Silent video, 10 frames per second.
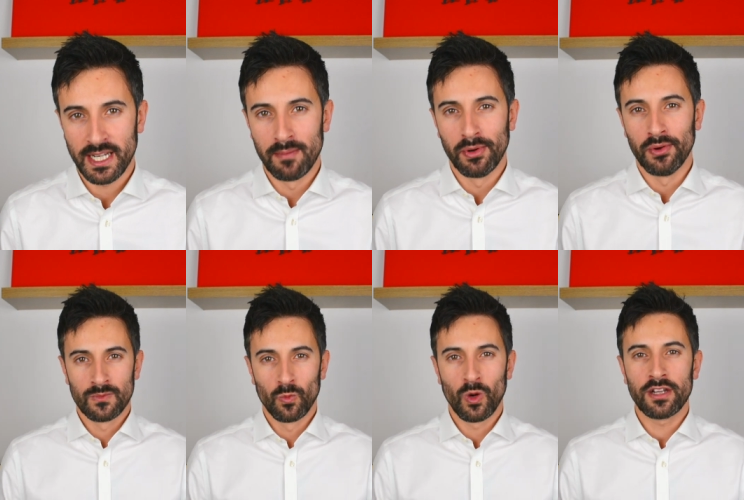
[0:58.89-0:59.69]
example.
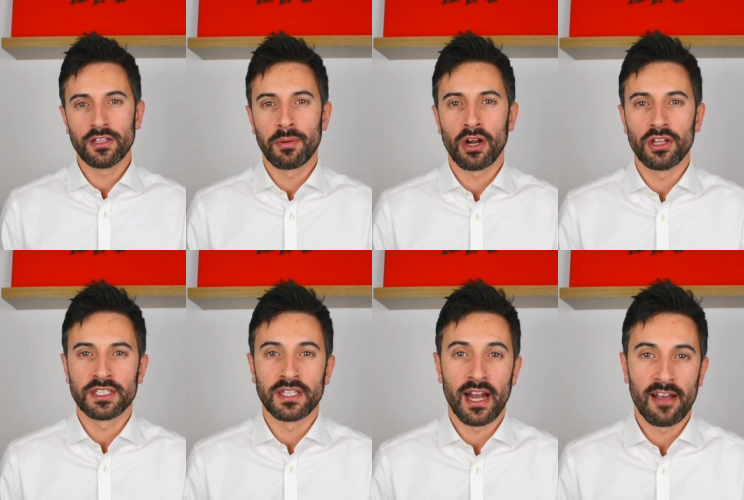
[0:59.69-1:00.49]
One of the
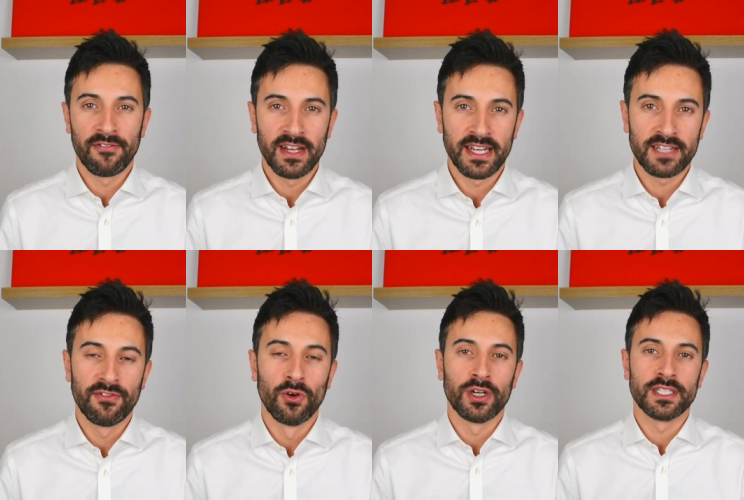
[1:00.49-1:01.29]
products that I affiliate
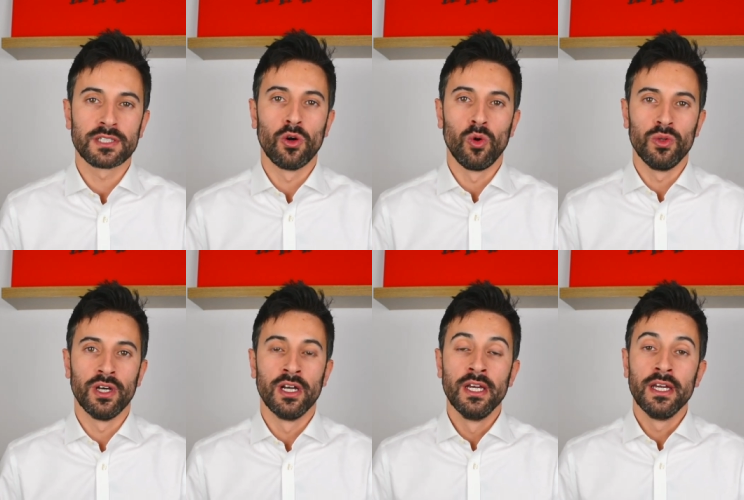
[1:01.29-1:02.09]
for is called
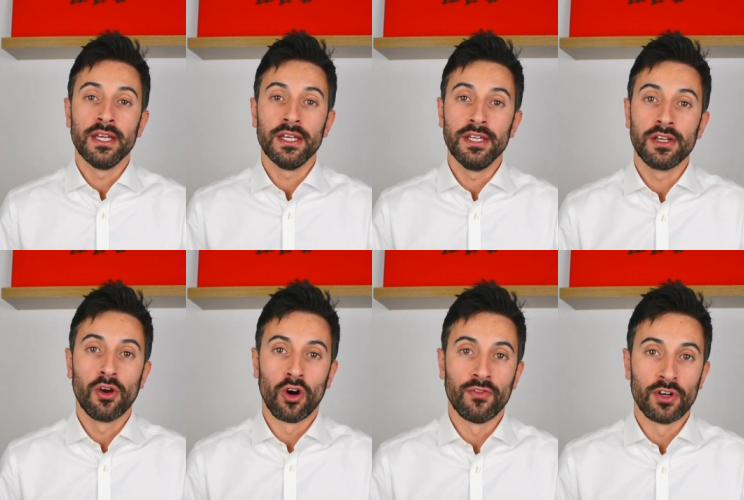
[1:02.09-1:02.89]

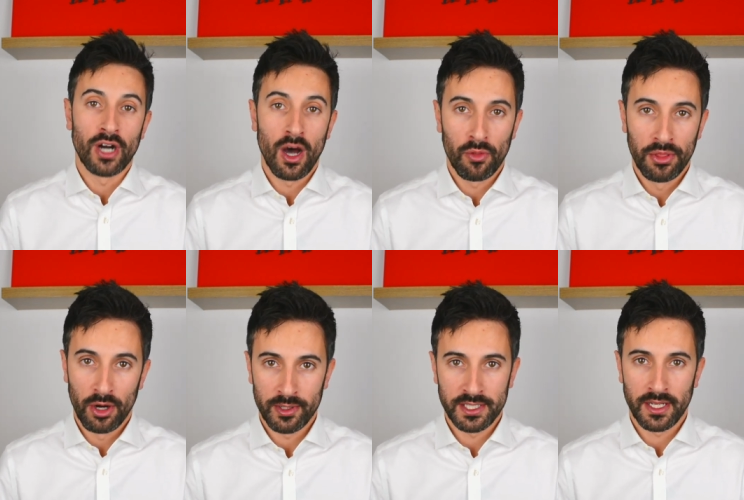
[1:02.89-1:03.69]
eCover
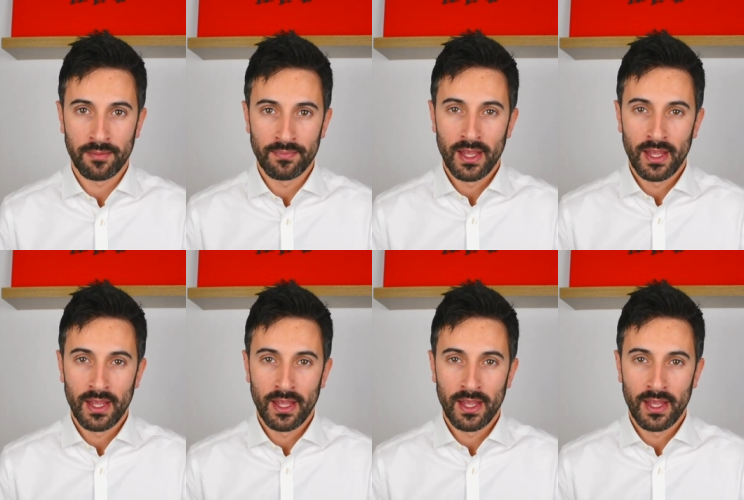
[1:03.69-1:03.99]
Authority,